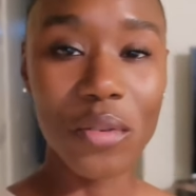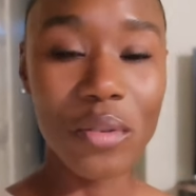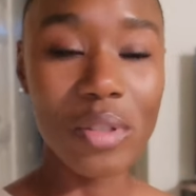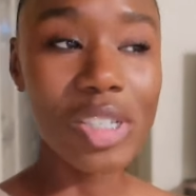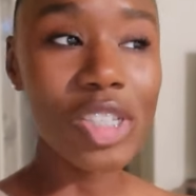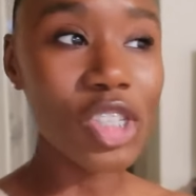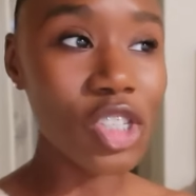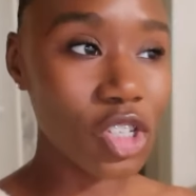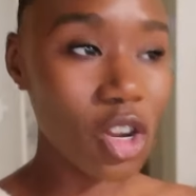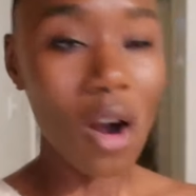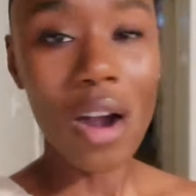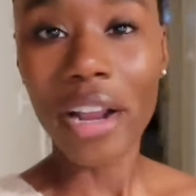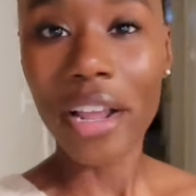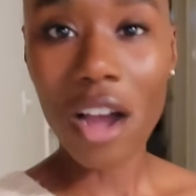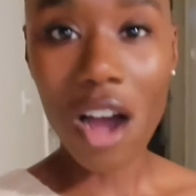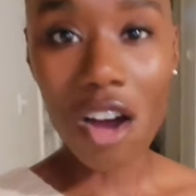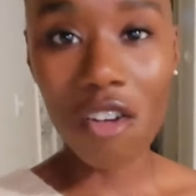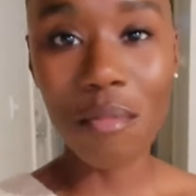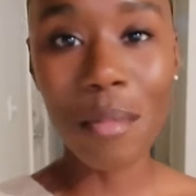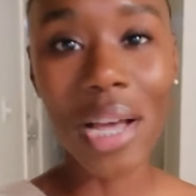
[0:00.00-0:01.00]

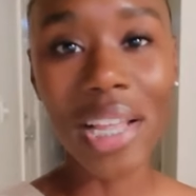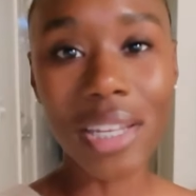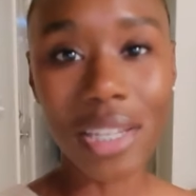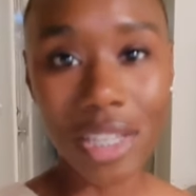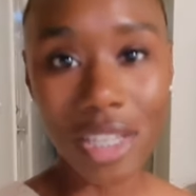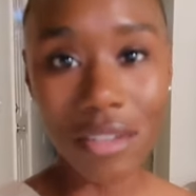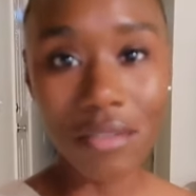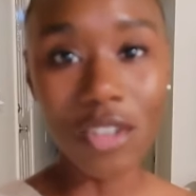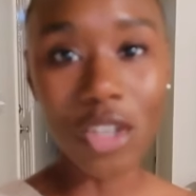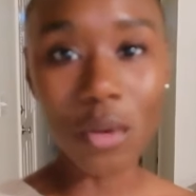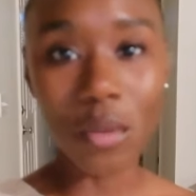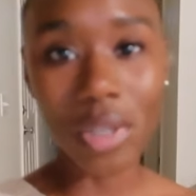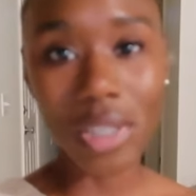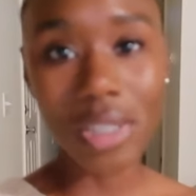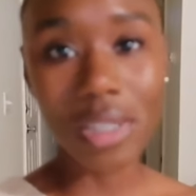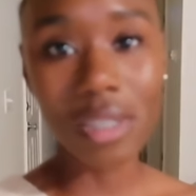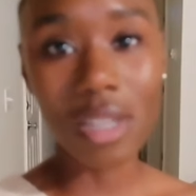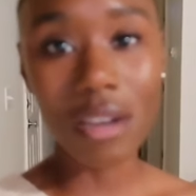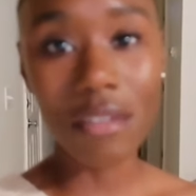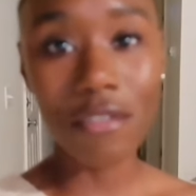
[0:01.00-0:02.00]
starting off my leave doing
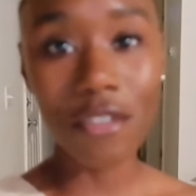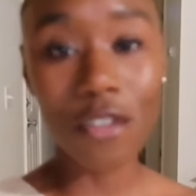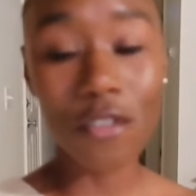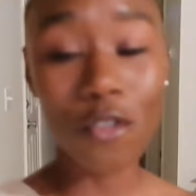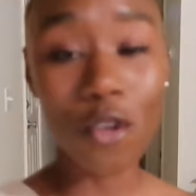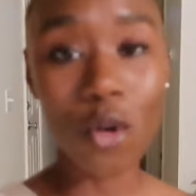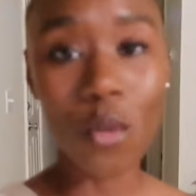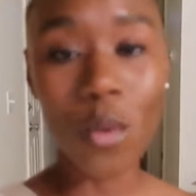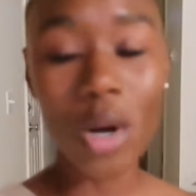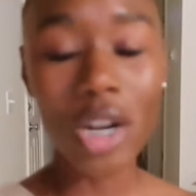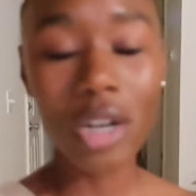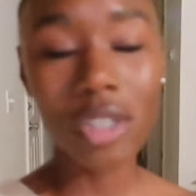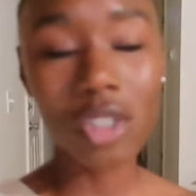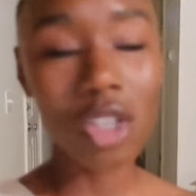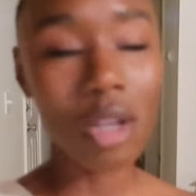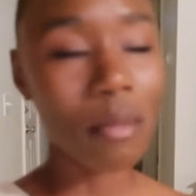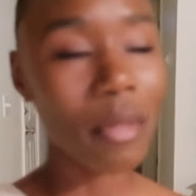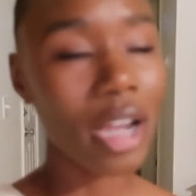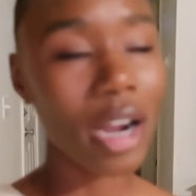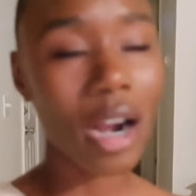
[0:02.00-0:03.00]
stuff for work,
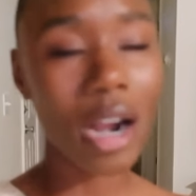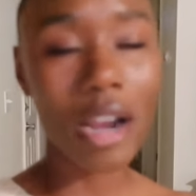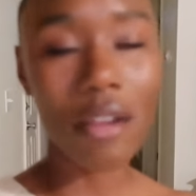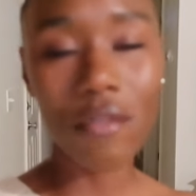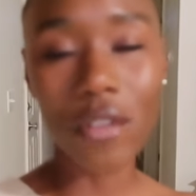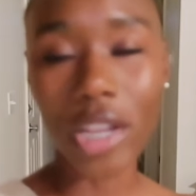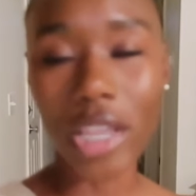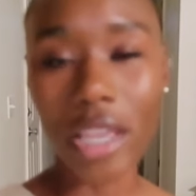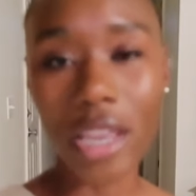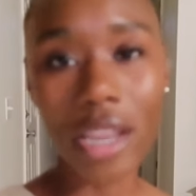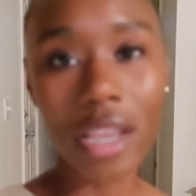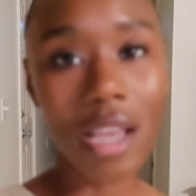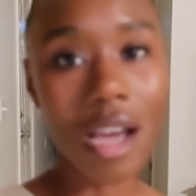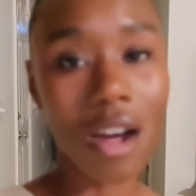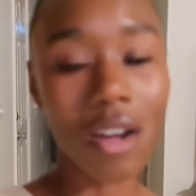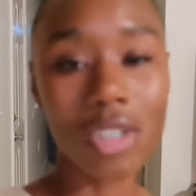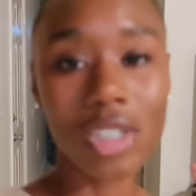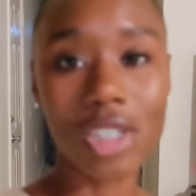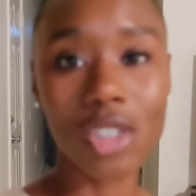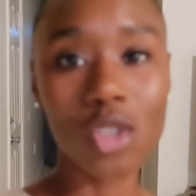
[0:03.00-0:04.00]
so I'm like, all right, forget it,
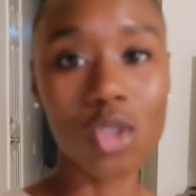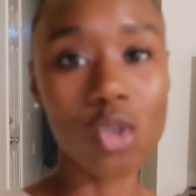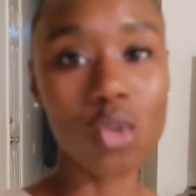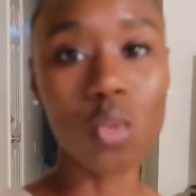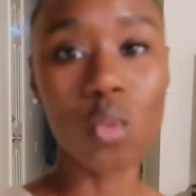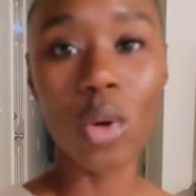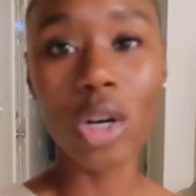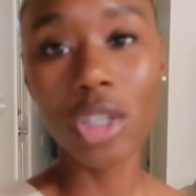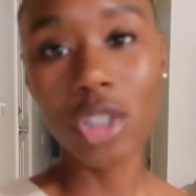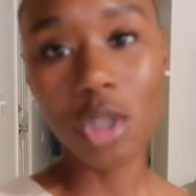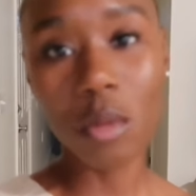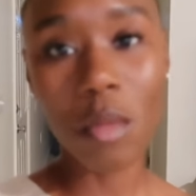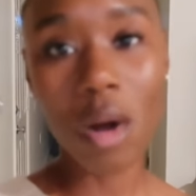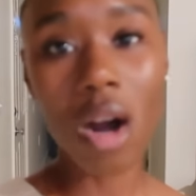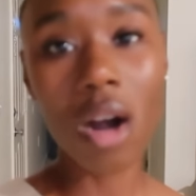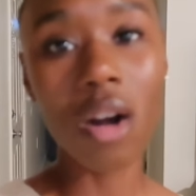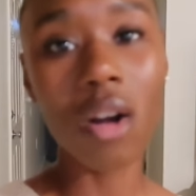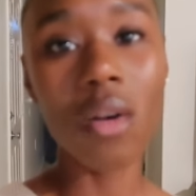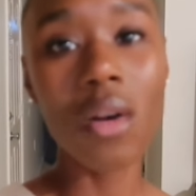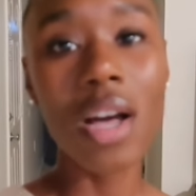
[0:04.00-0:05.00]
I'll just work
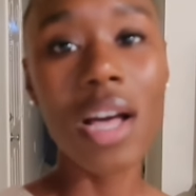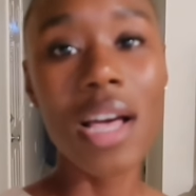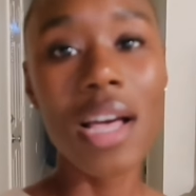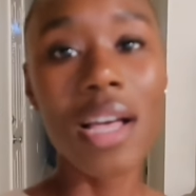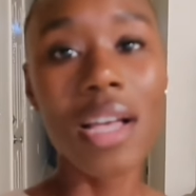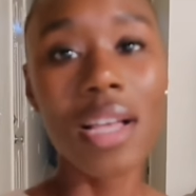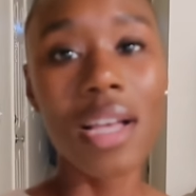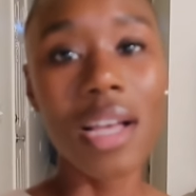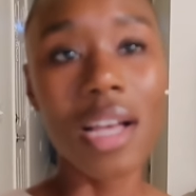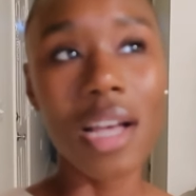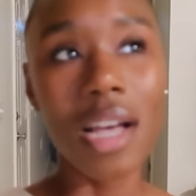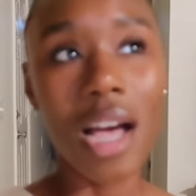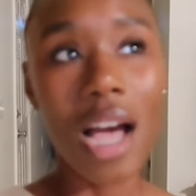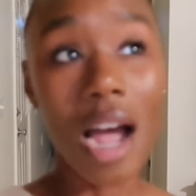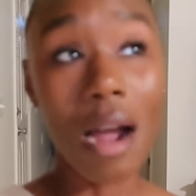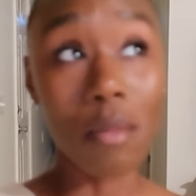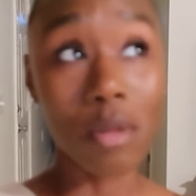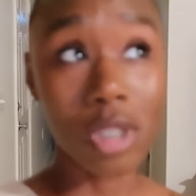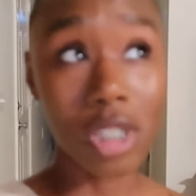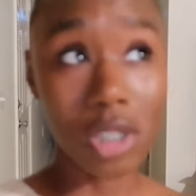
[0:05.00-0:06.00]
tomorrow.
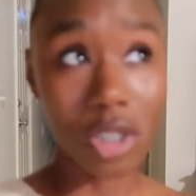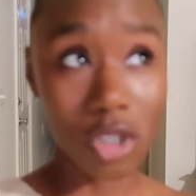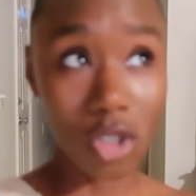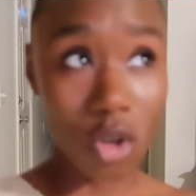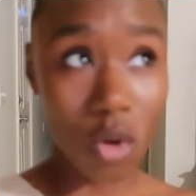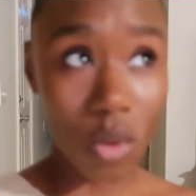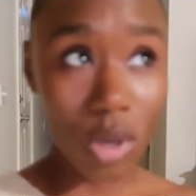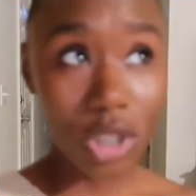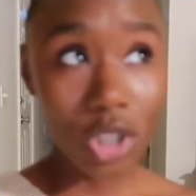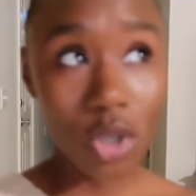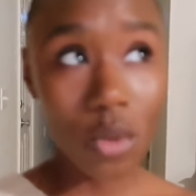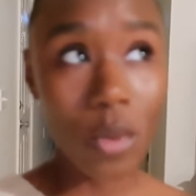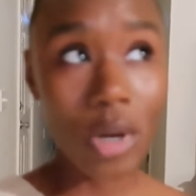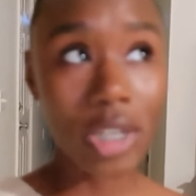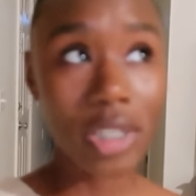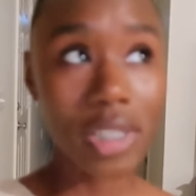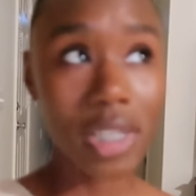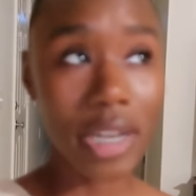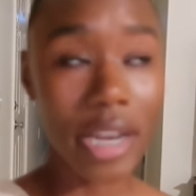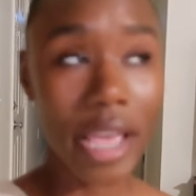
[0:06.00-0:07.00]
I was going to
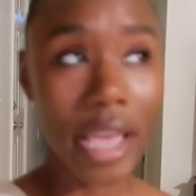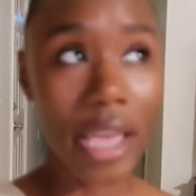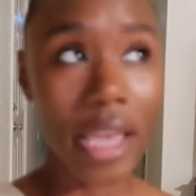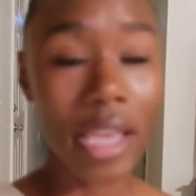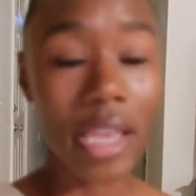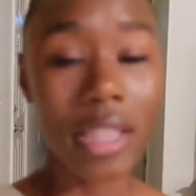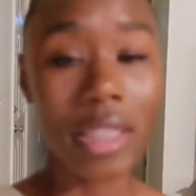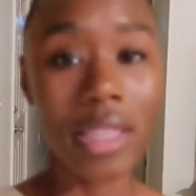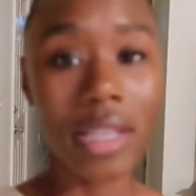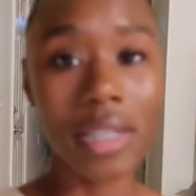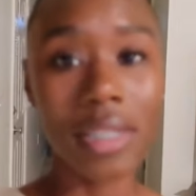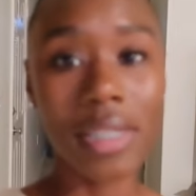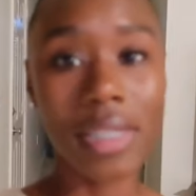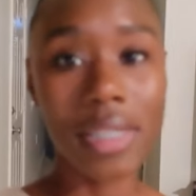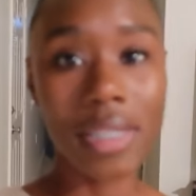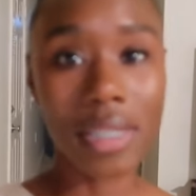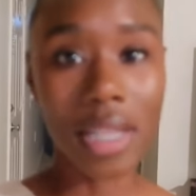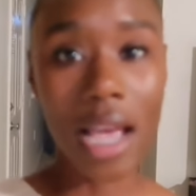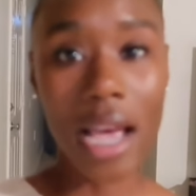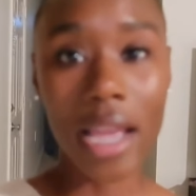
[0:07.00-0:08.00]
work today and then
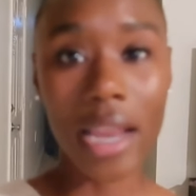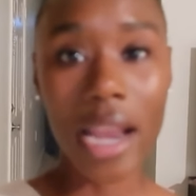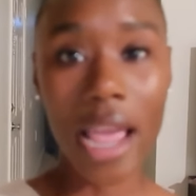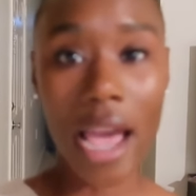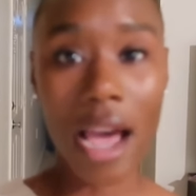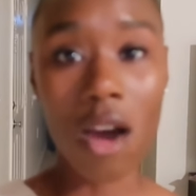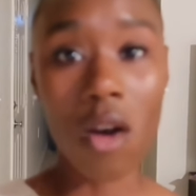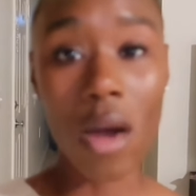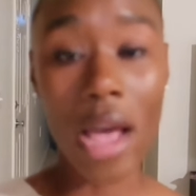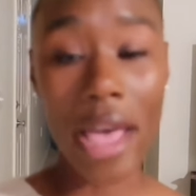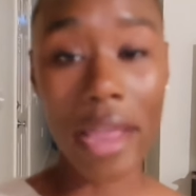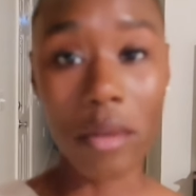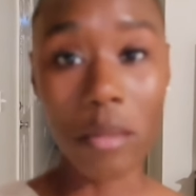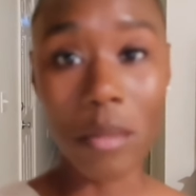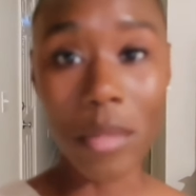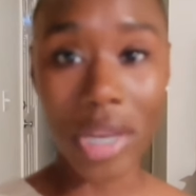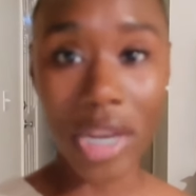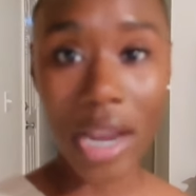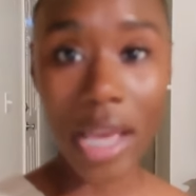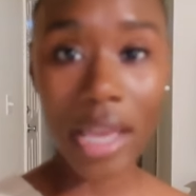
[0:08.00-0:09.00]
sign out at
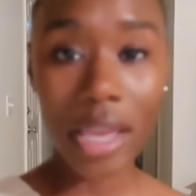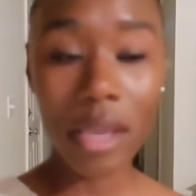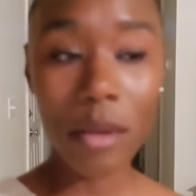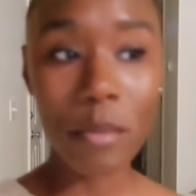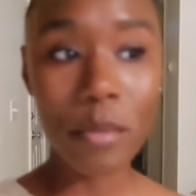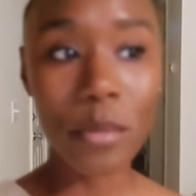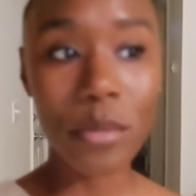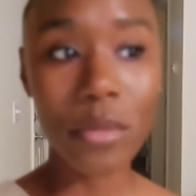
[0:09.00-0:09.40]
midnight